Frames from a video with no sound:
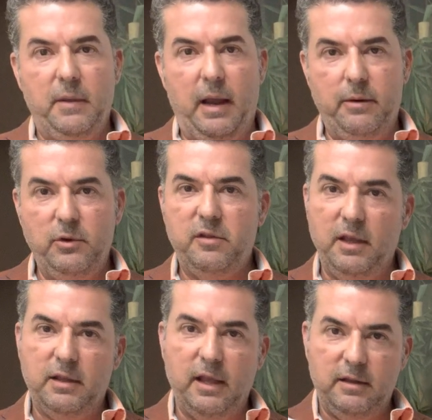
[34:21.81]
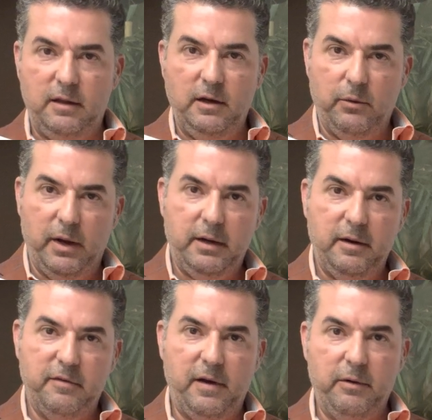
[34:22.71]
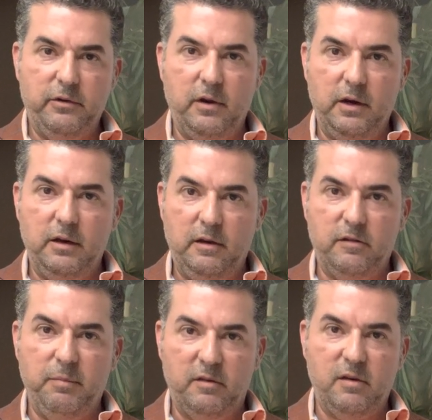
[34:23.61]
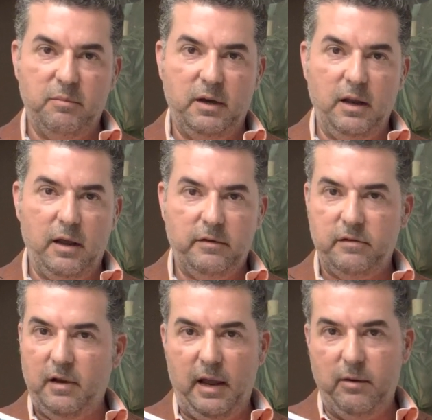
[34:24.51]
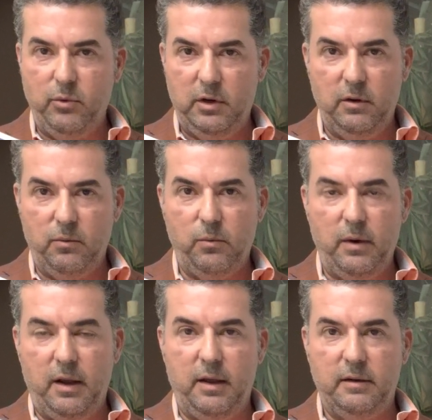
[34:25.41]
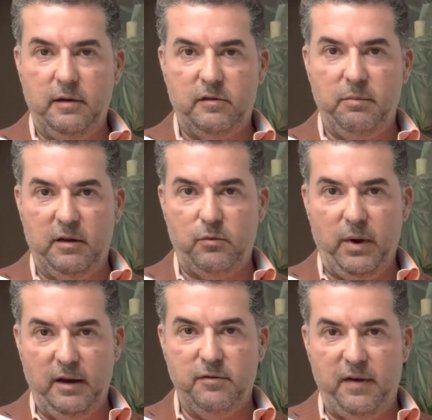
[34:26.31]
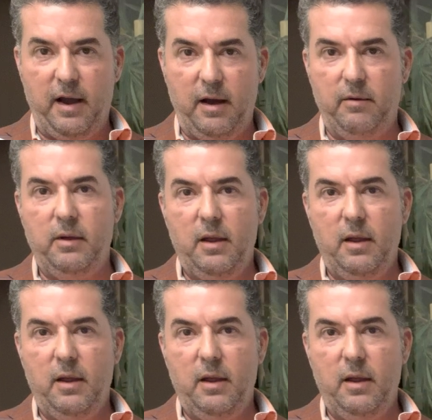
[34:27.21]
I would think that, you know what, if I was going to dismiss somebody else, I wouldn't dismiss Wade Pfau,